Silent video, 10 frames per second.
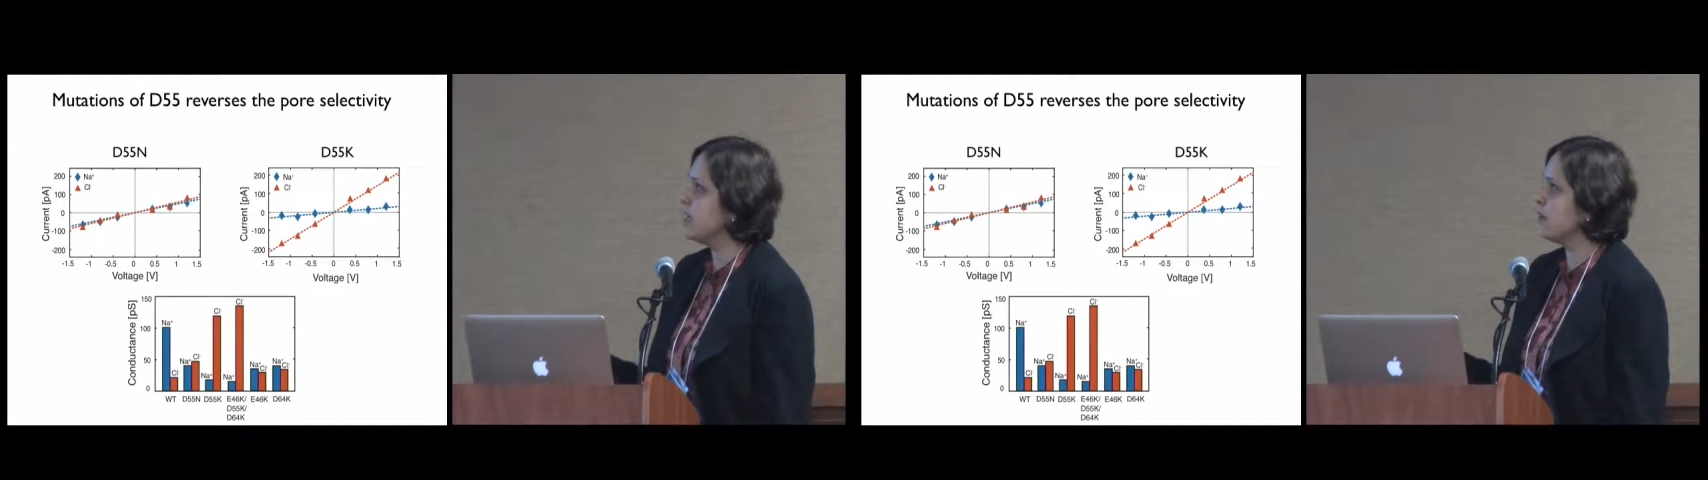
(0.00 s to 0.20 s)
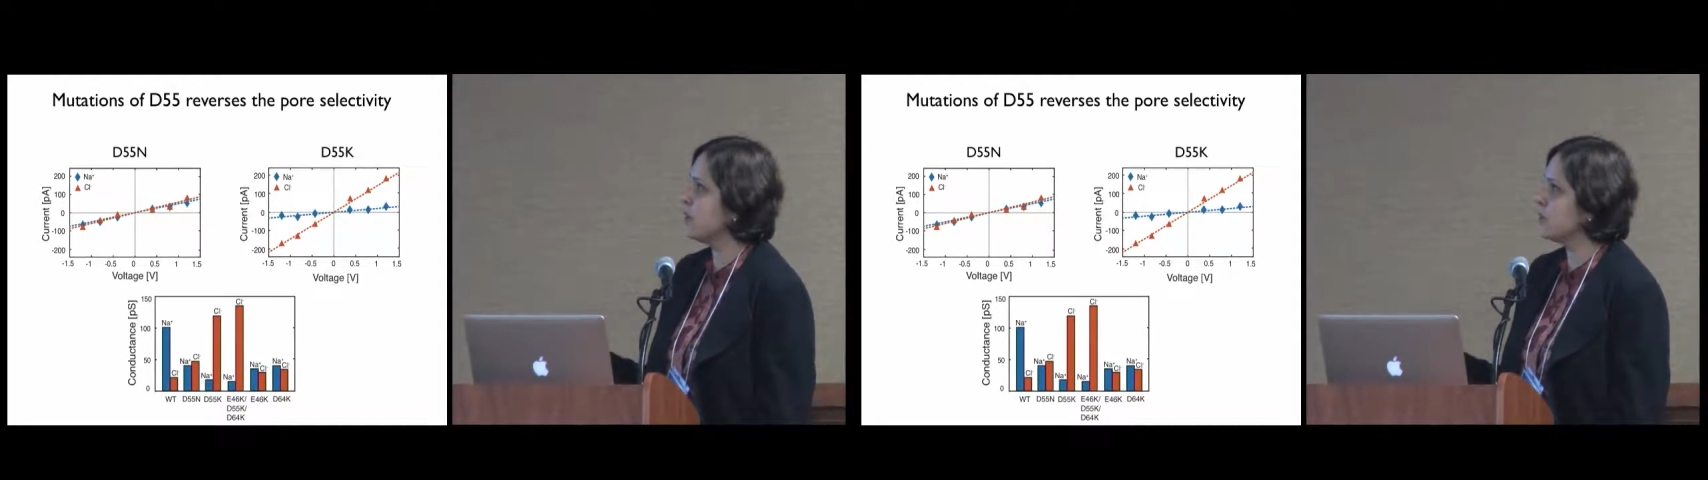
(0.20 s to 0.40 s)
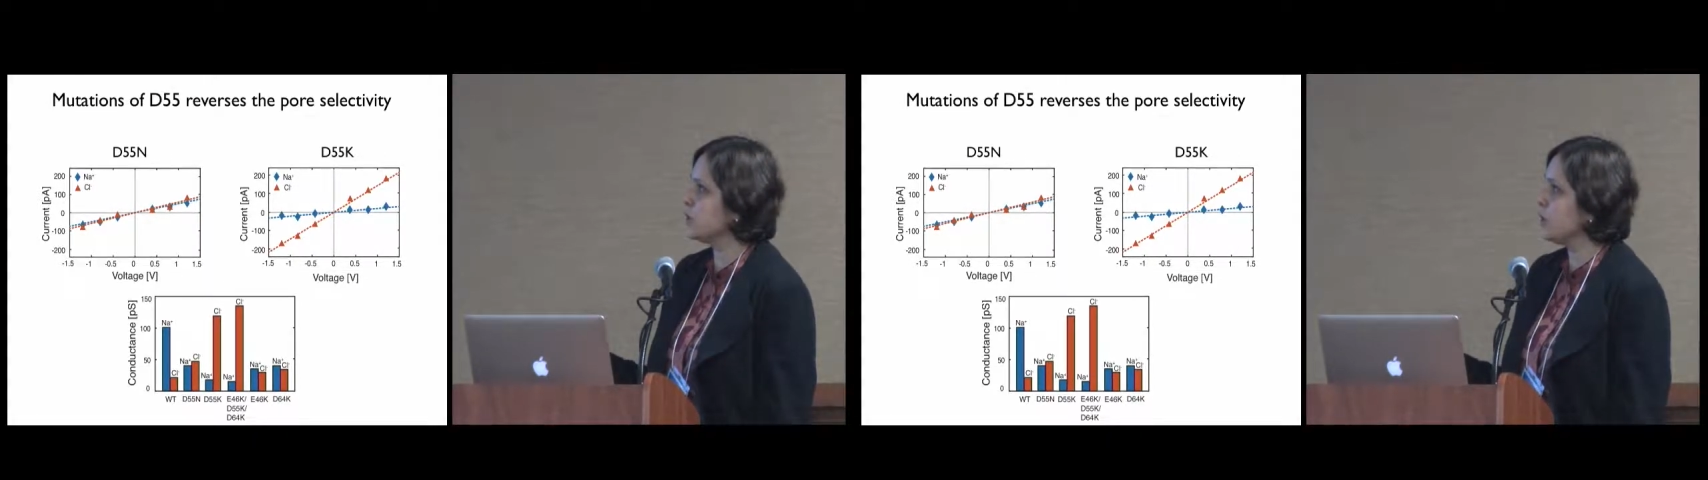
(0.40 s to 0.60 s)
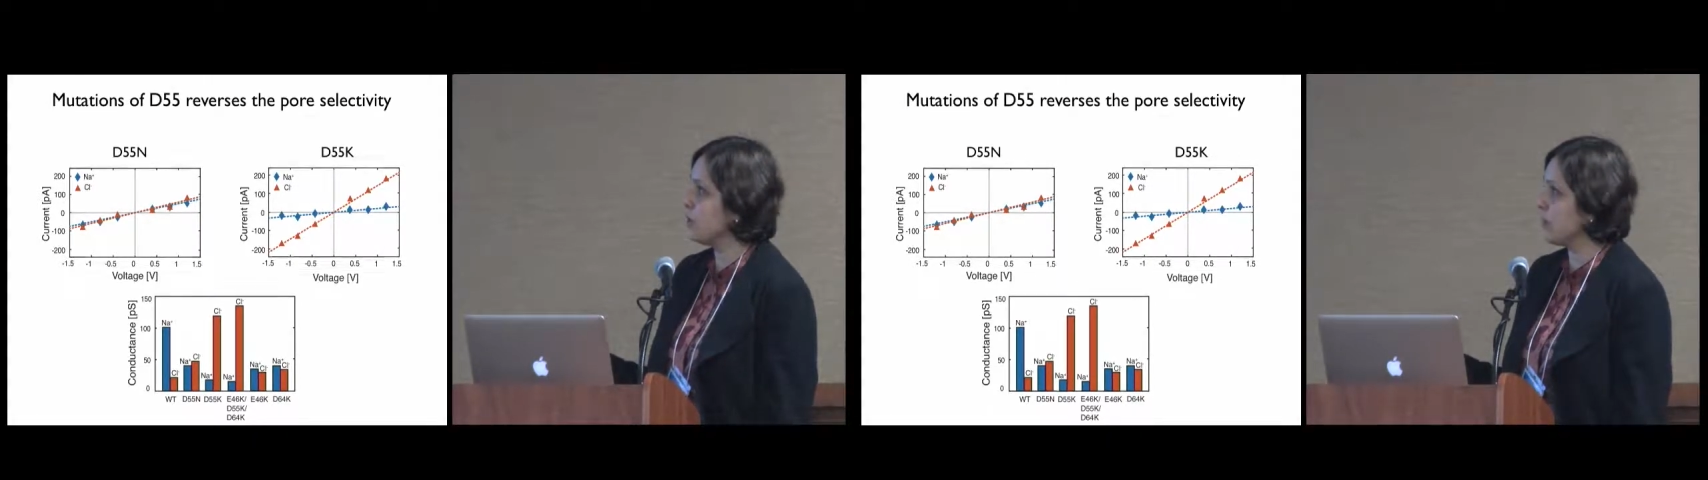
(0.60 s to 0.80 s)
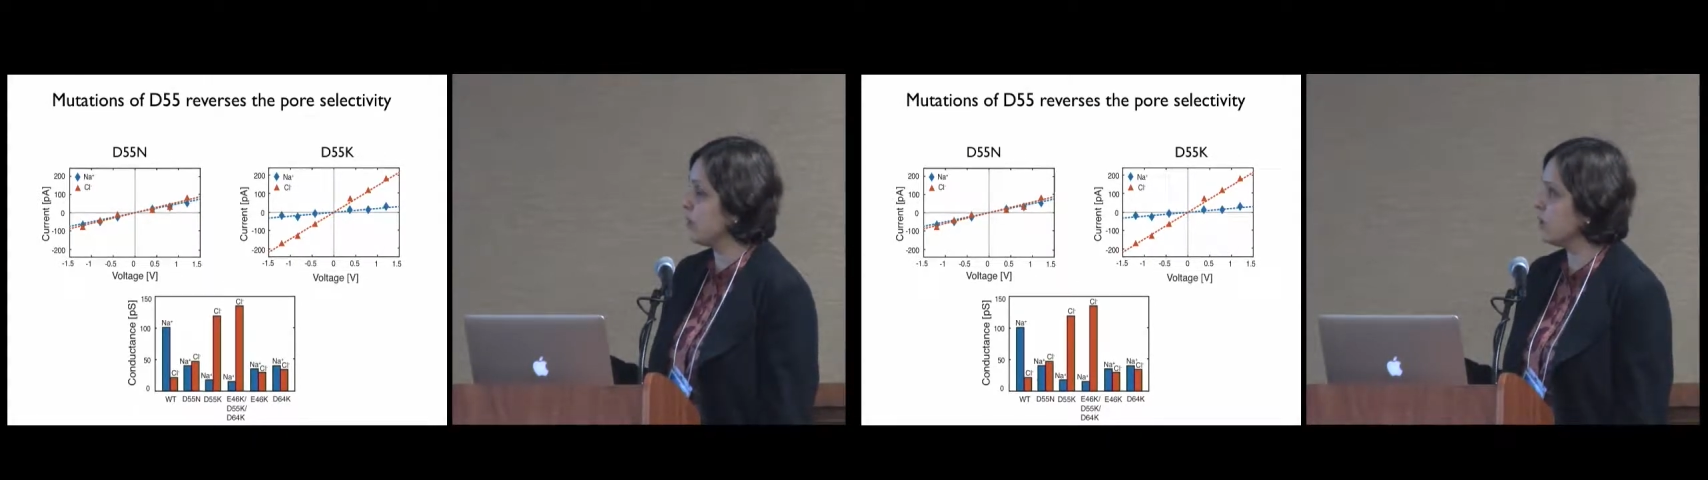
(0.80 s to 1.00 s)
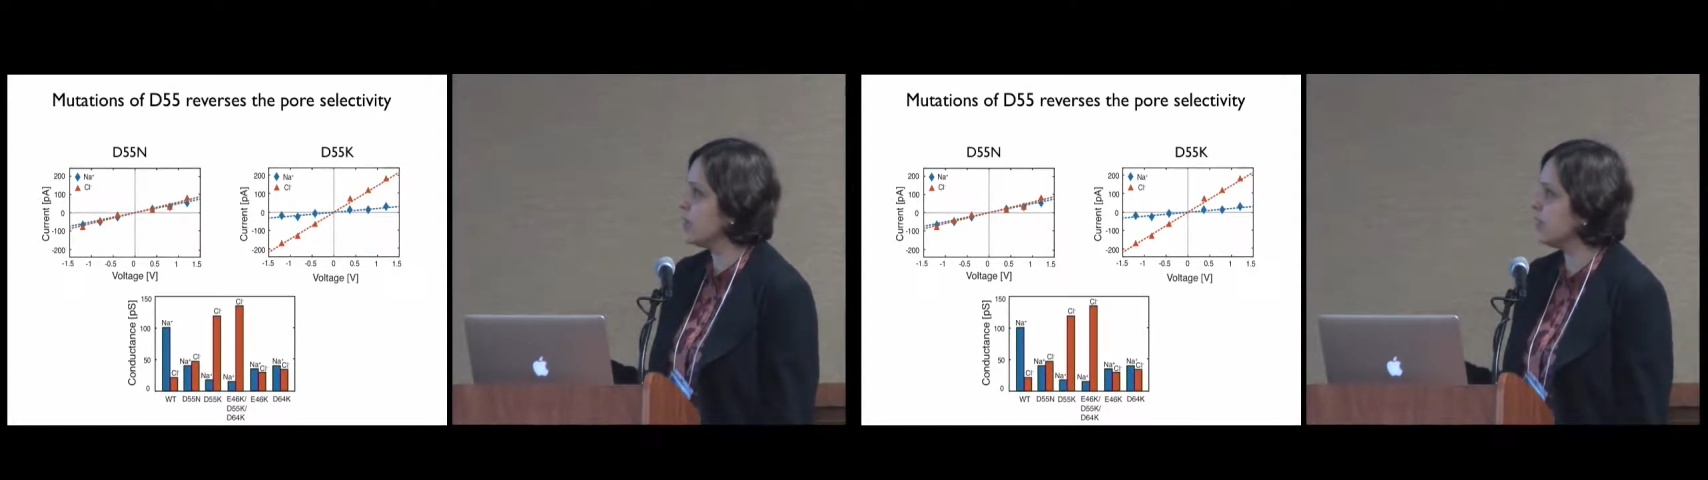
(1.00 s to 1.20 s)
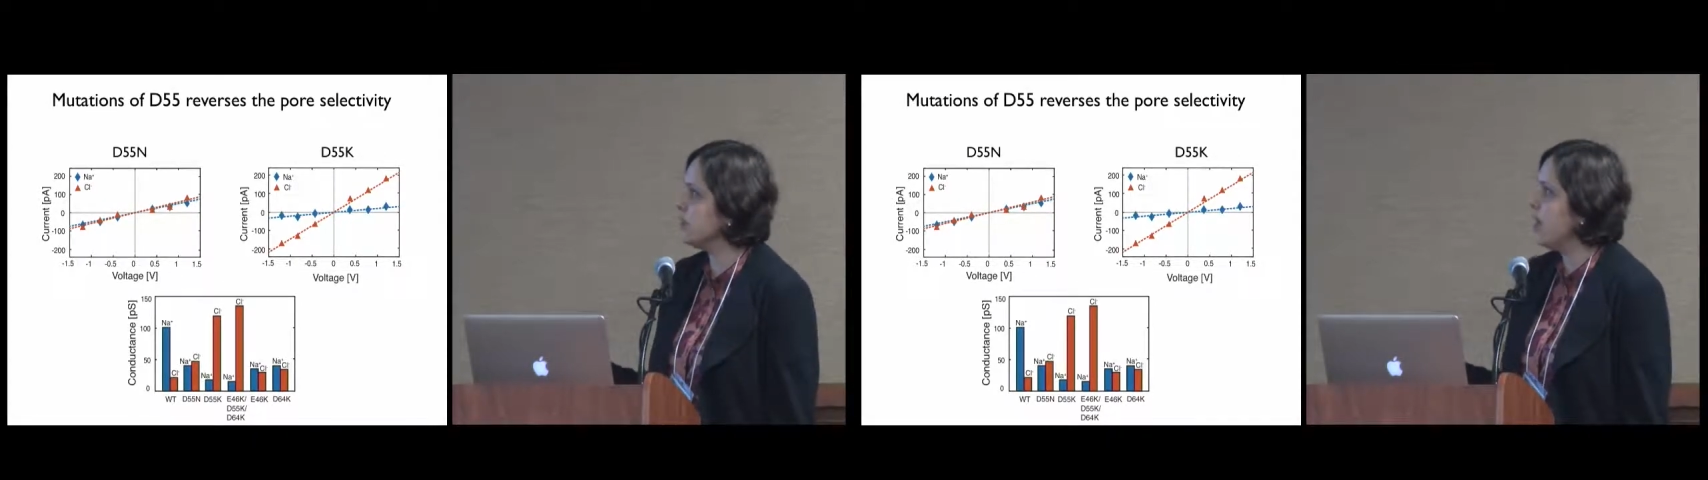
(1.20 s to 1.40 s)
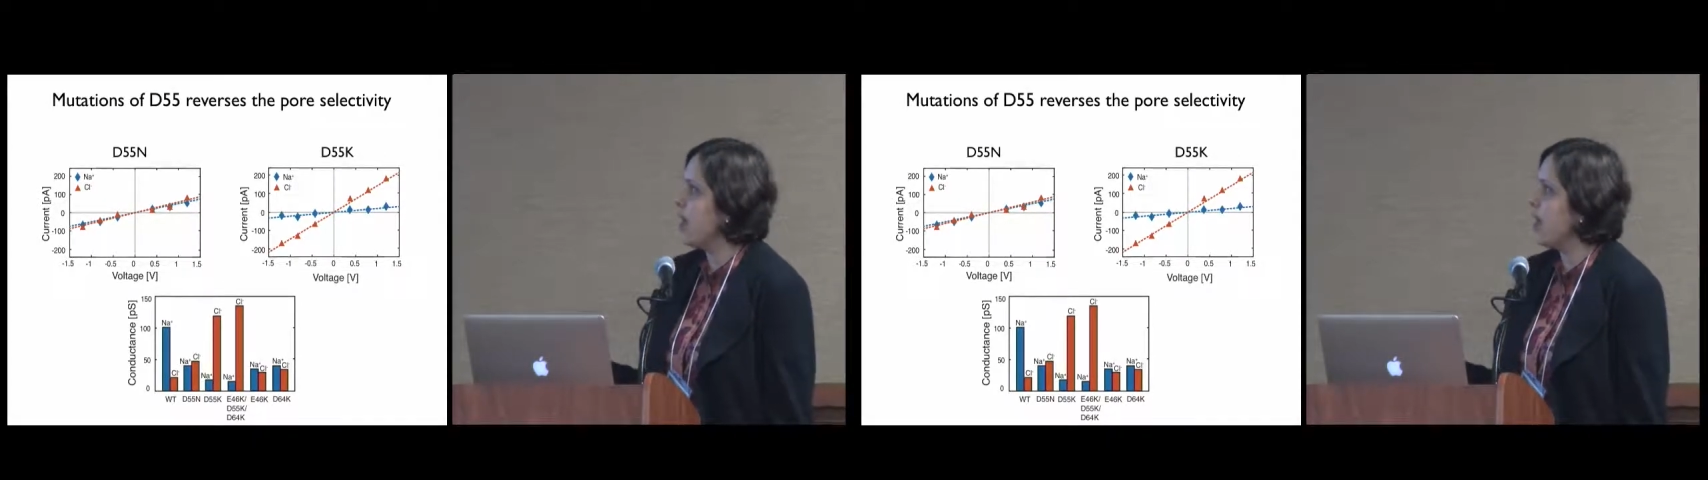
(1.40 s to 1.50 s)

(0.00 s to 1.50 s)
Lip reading: curve for sodium and chloride,